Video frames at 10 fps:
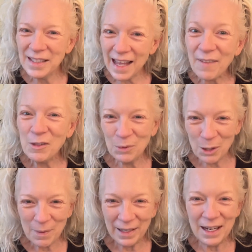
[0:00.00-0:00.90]
have to blow
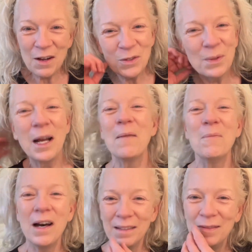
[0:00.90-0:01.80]
my nose when I'm
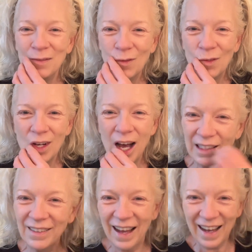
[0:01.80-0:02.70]
on
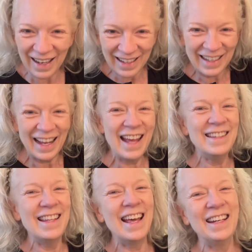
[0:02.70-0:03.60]
online.
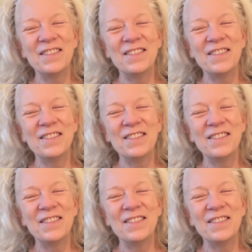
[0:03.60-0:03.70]
And then it